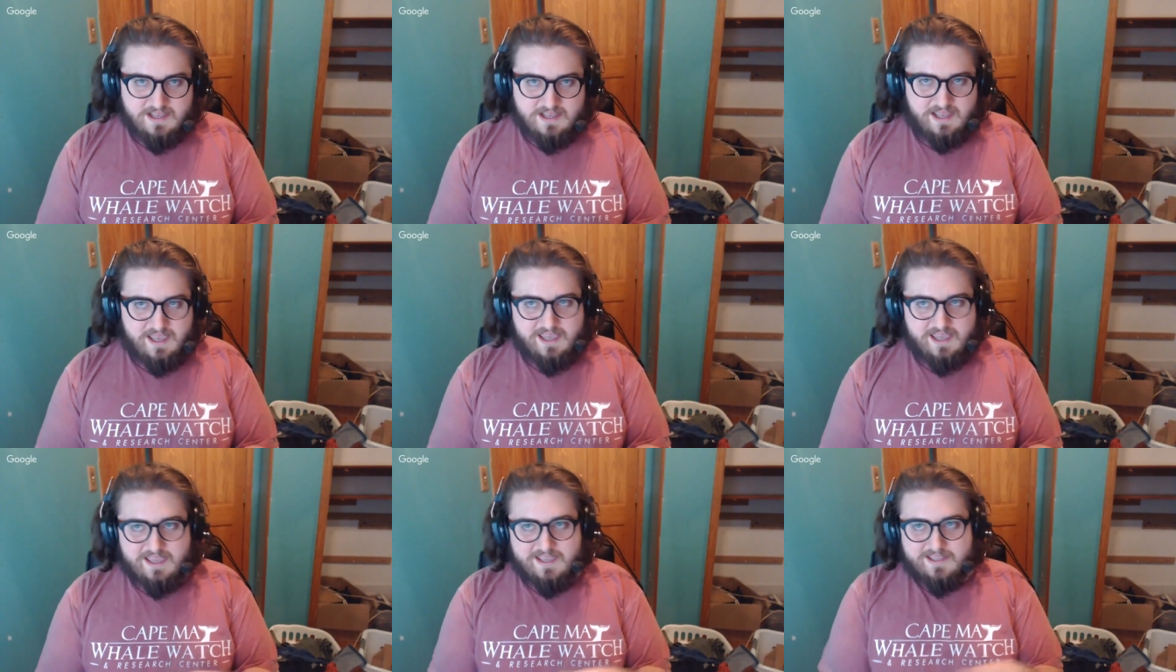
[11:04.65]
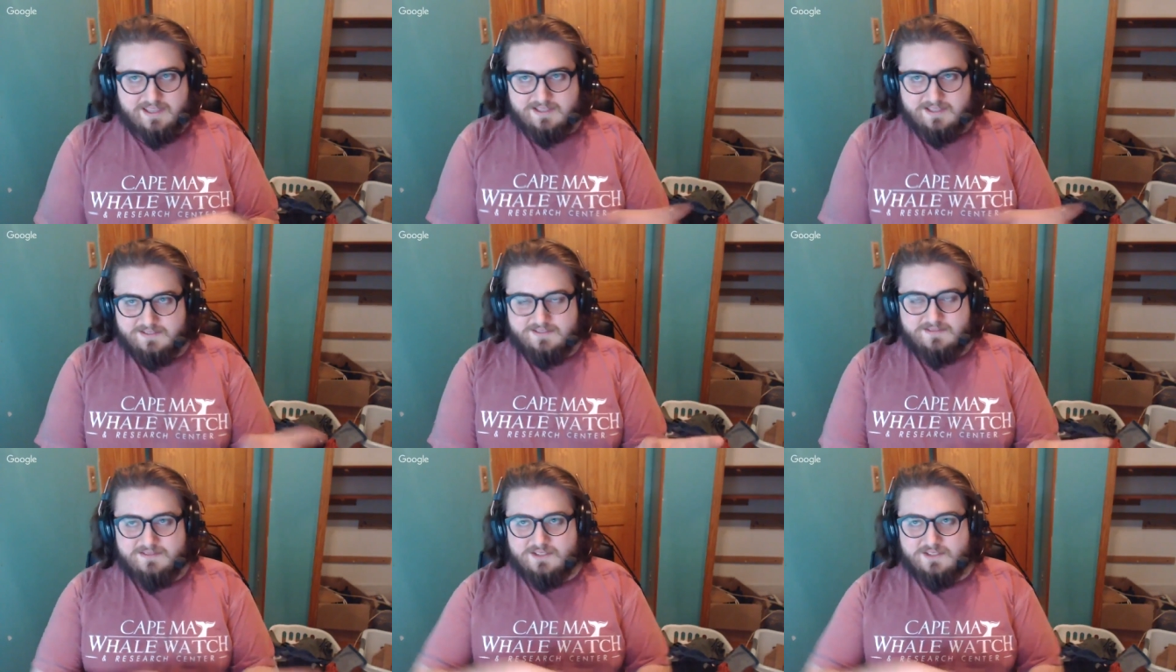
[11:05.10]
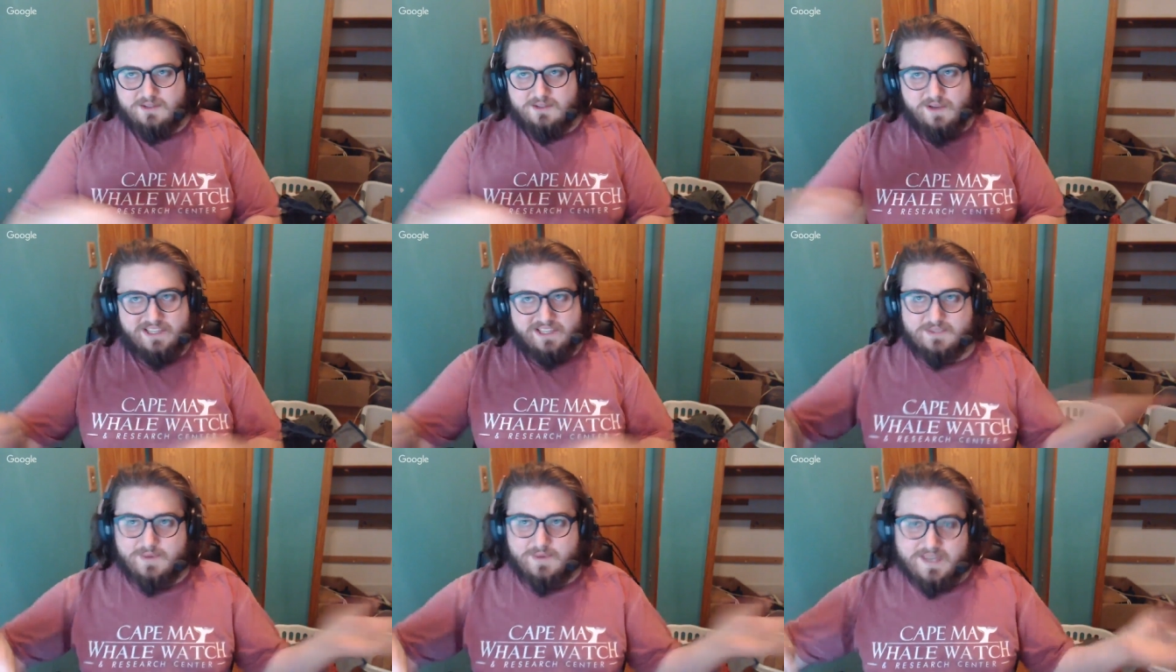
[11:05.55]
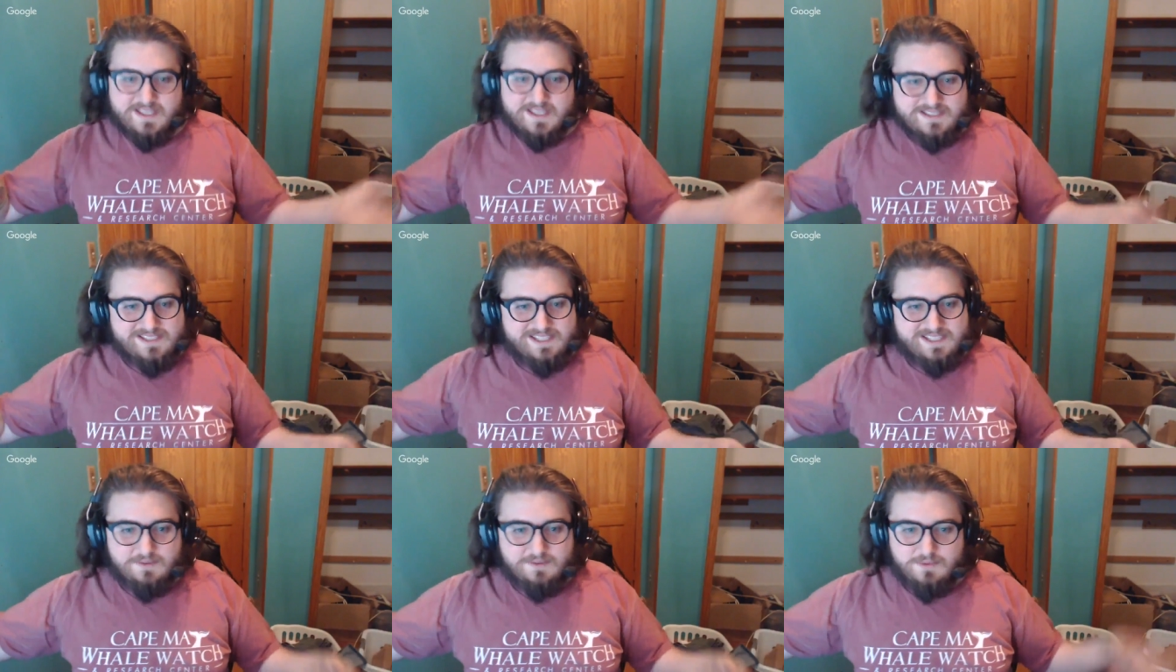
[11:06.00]
and do X, Y, and
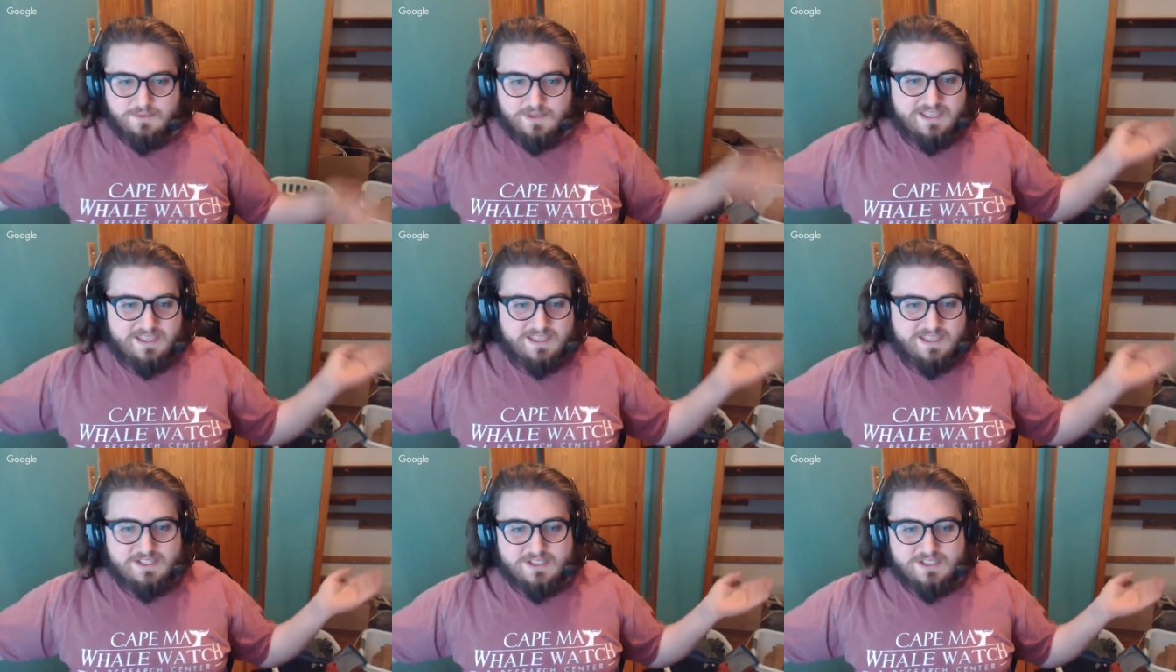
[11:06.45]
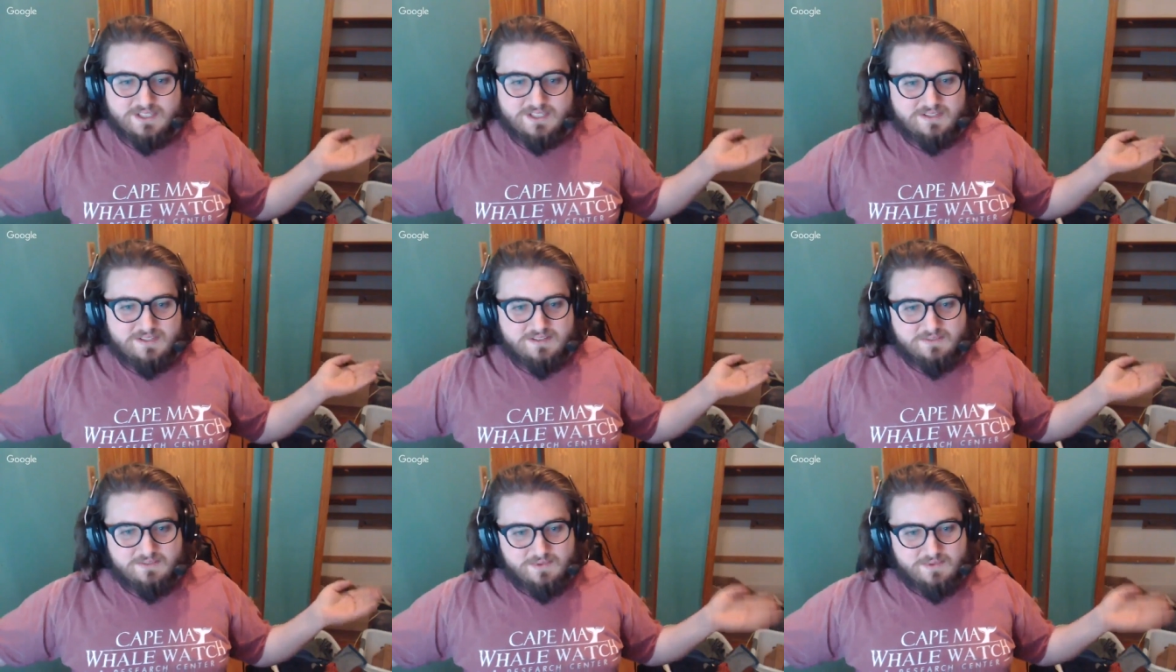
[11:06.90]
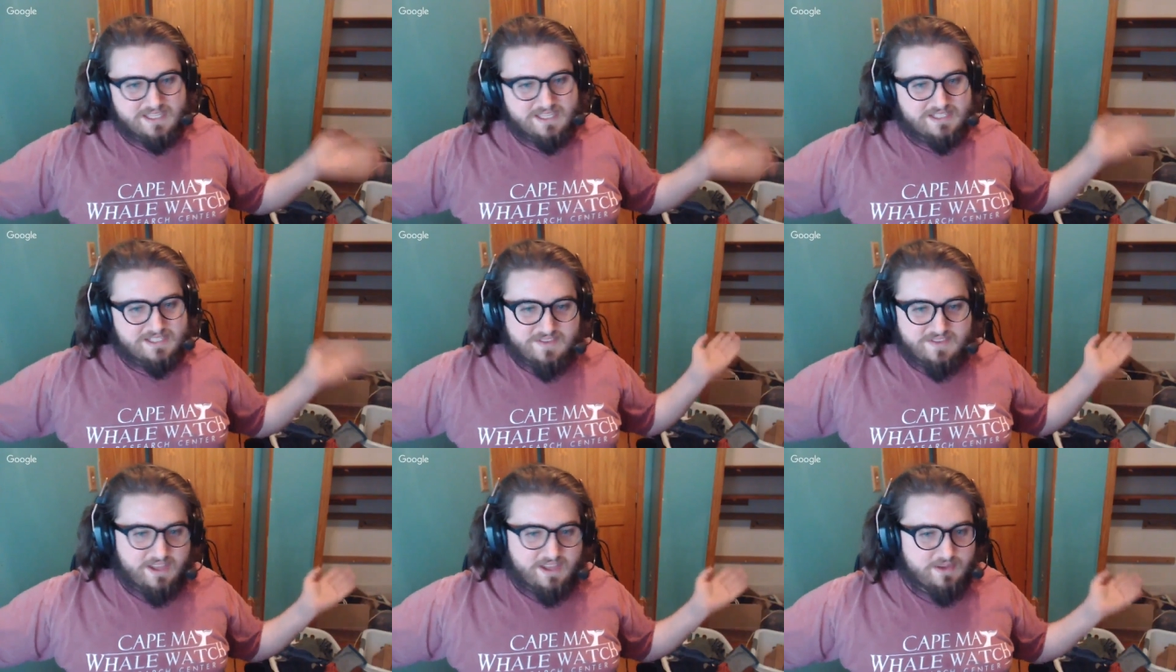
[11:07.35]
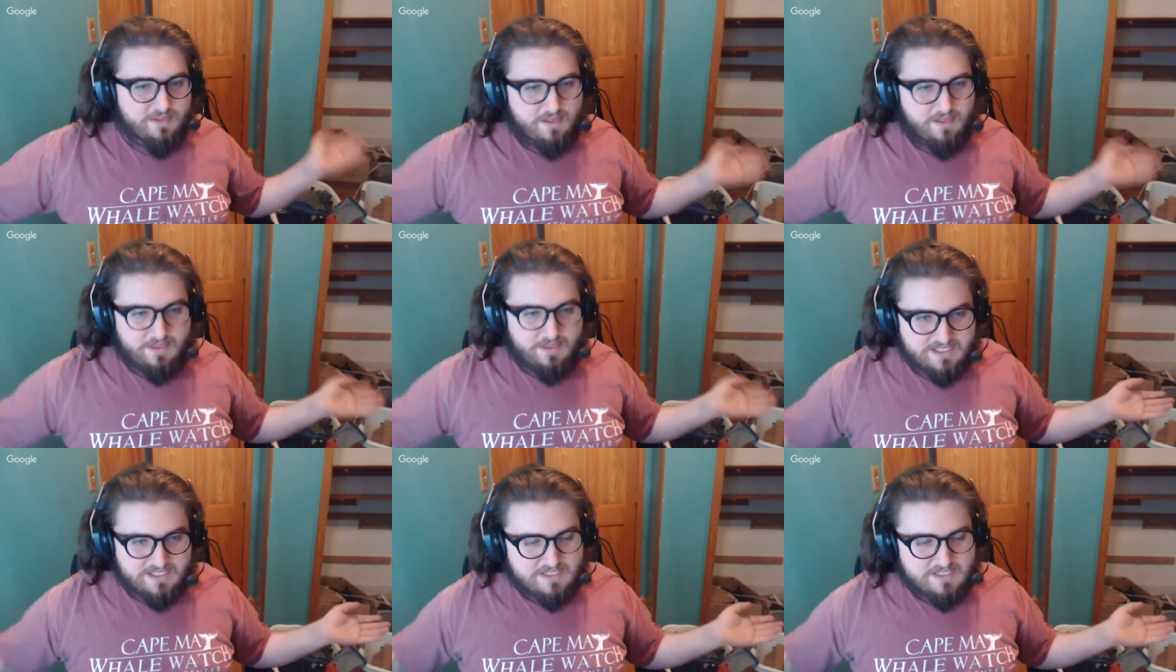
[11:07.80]
Z with each with each value in the
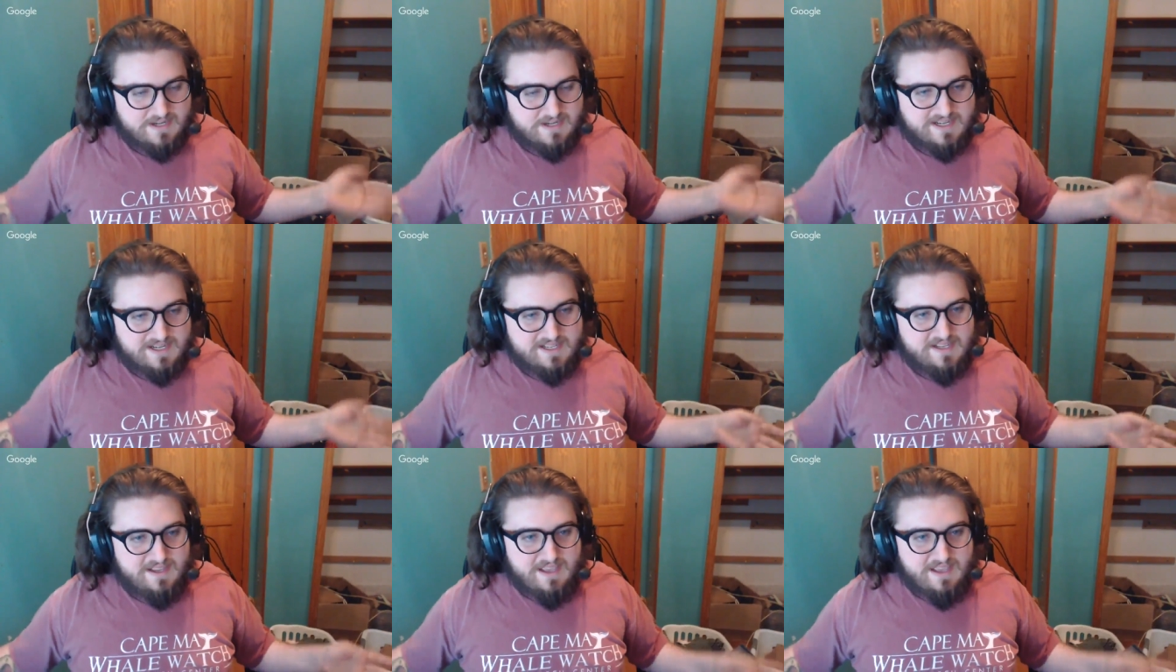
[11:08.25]
list, right?